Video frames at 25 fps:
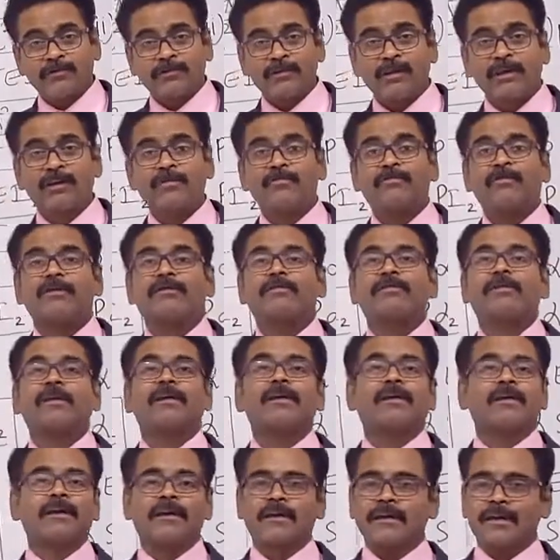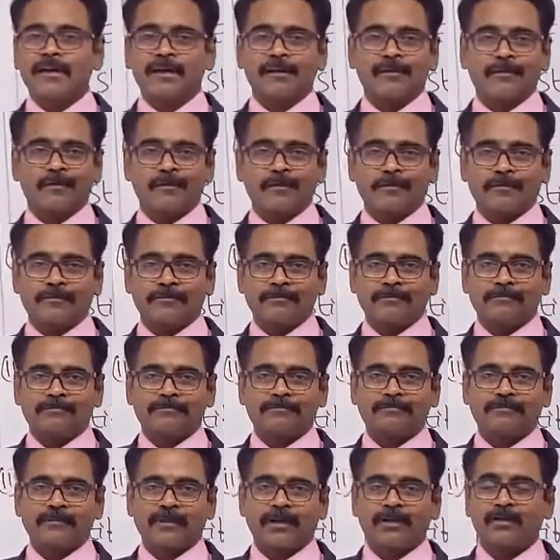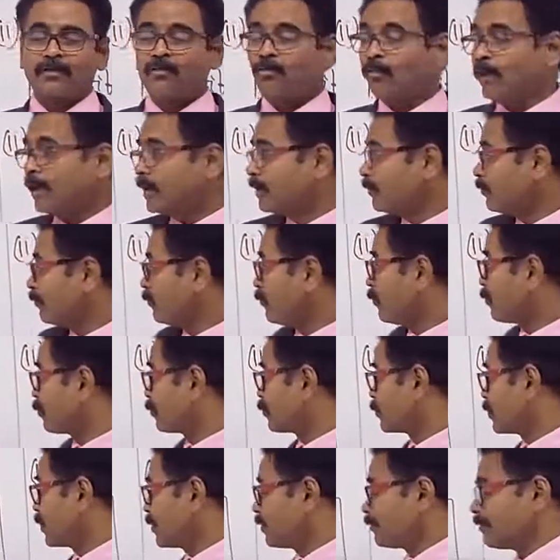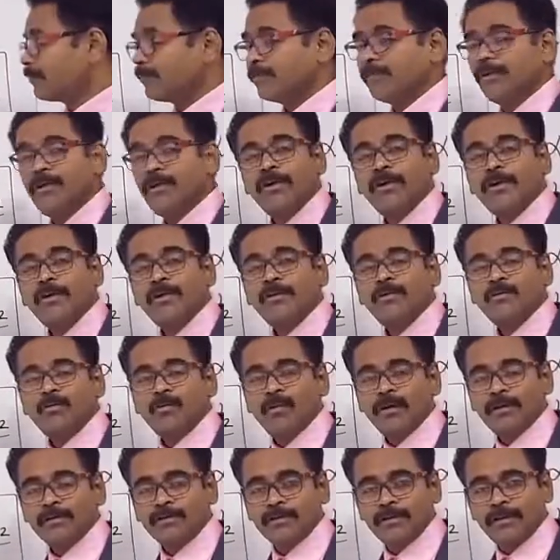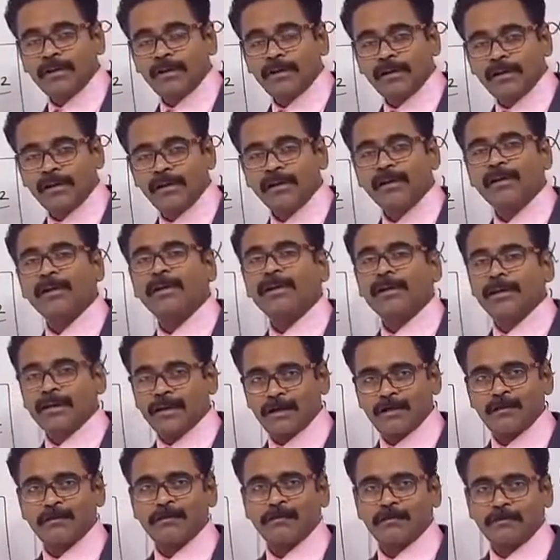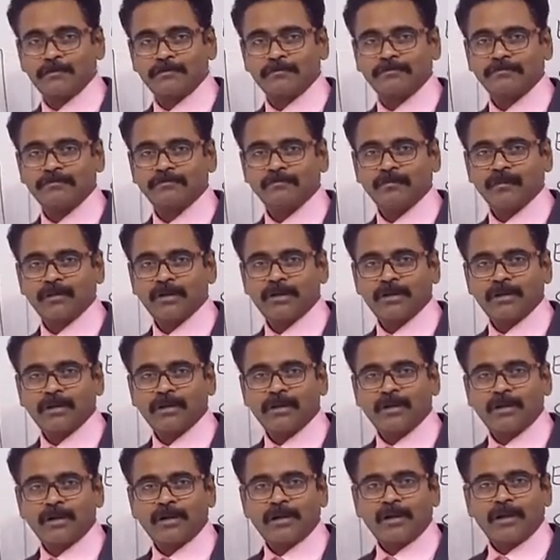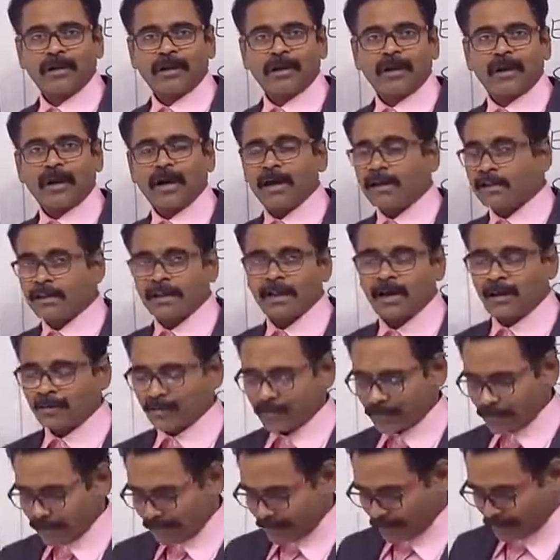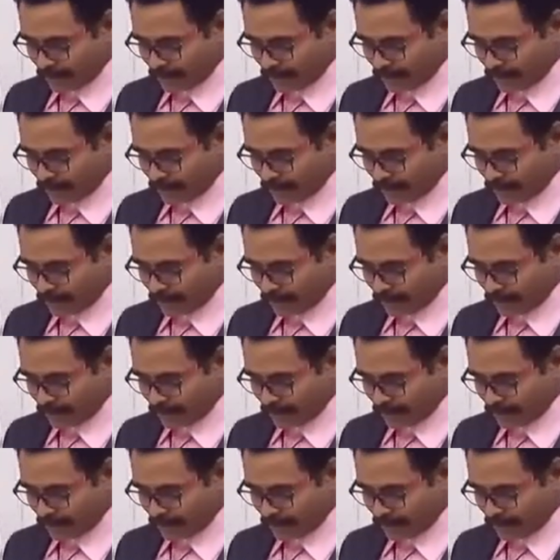of original critical load. 1/4 of original critical load. Another option,